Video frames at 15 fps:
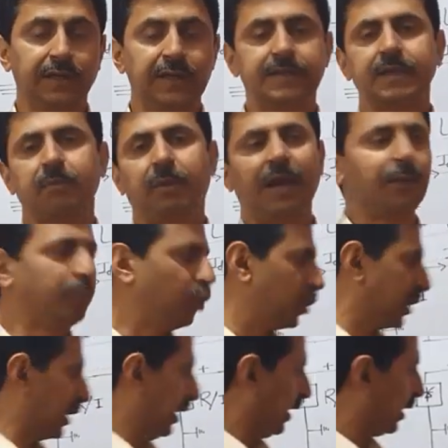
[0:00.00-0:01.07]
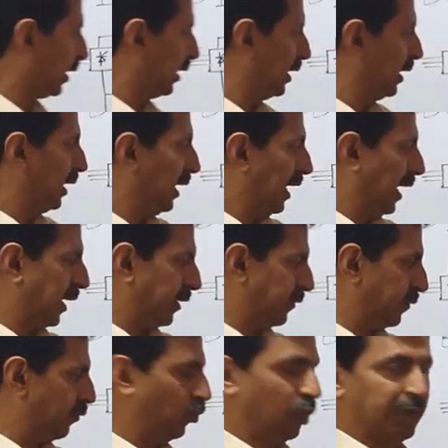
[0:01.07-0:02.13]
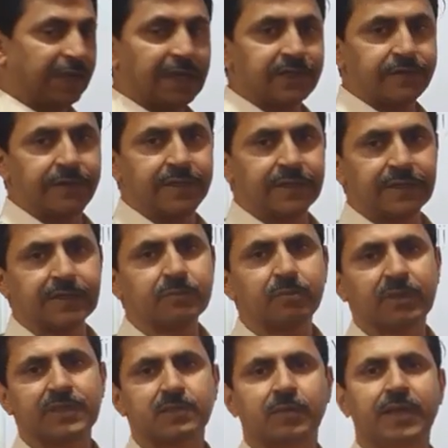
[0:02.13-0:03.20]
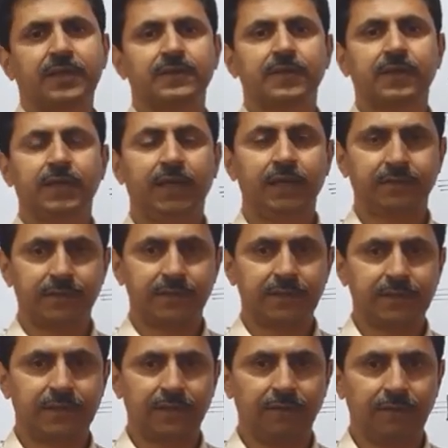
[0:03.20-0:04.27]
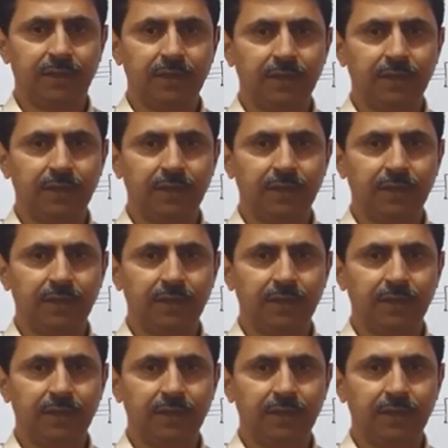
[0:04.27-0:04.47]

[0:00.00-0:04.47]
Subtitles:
It's a bipolar link, and voltage rating is plus minus 800 kV.